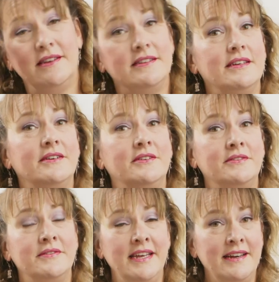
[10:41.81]

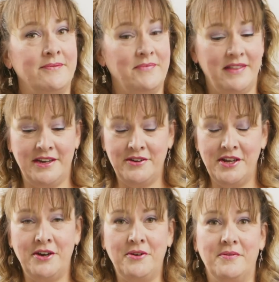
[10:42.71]
So yeah, there
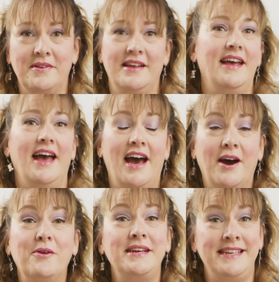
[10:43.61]
you go.
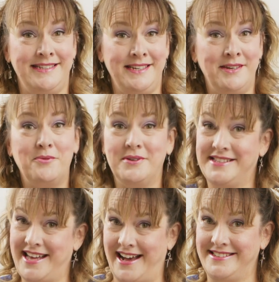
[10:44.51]
How easy
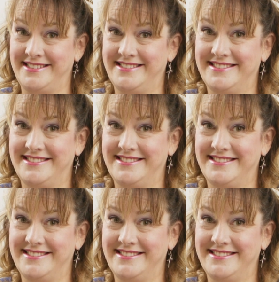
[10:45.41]
was that?